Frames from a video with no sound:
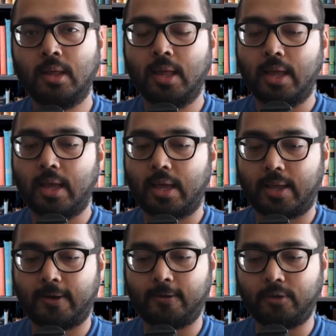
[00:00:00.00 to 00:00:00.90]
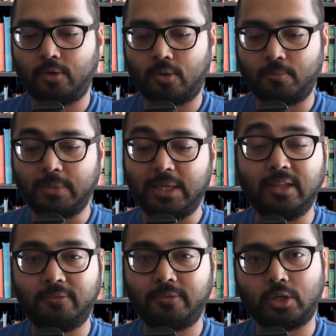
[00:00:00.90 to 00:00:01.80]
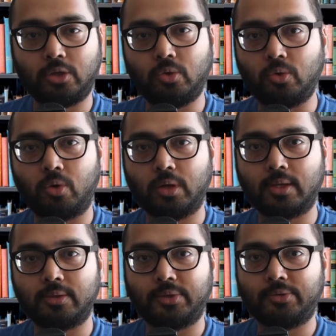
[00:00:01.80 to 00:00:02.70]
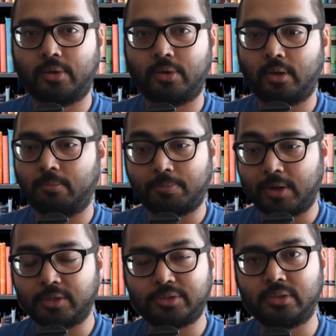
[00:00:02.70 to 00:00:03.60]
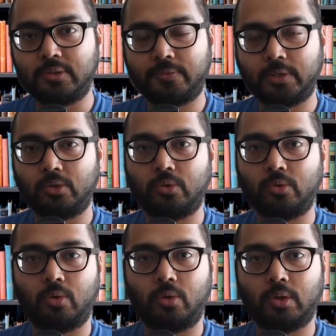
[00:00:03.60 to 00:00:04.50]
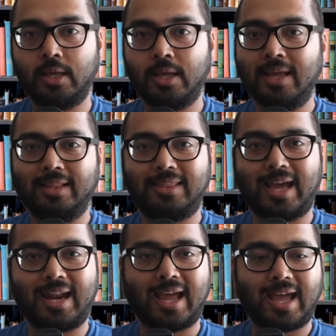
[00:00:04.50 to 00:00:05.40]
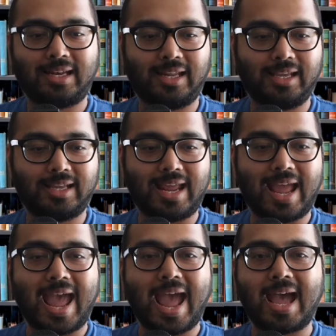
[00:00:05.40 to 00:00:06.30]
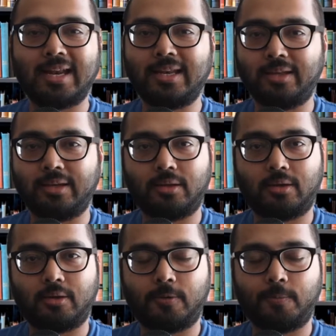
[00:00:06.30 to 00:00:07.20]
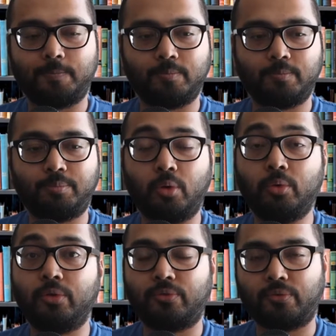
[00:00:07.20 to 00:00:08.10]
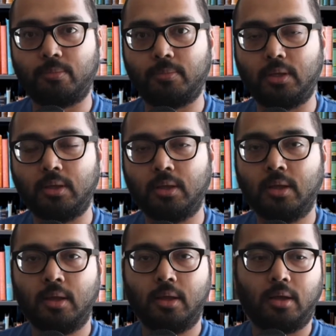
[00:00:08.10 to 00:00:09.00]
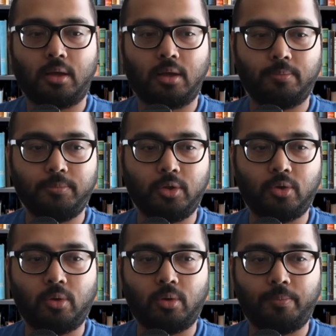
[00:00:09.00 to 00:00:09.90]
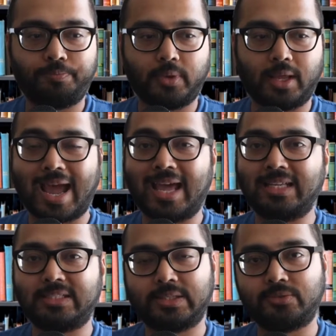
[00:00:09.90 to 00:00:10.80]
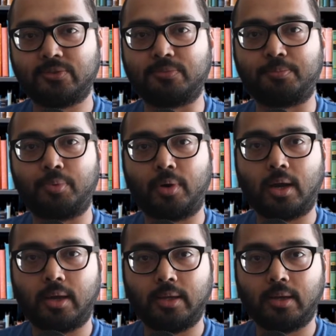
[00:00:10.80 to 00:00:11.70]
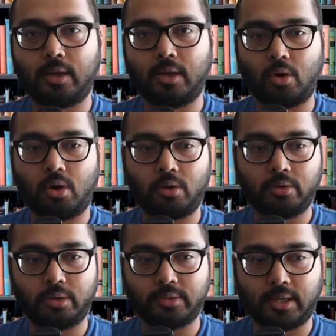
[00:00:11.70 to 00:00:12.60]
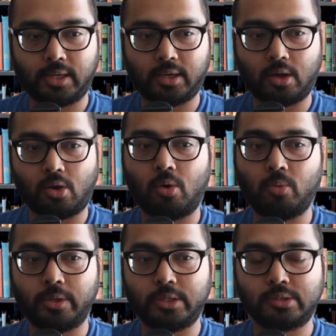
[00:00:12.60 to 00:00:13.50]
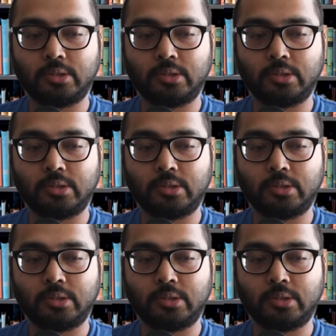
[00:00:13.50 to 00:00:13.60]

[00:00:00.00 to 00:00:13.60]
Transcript: And, me living in New York at that time, my parents still living in New York, that had like an added bonus for me, an added sense of pride and honor that I always,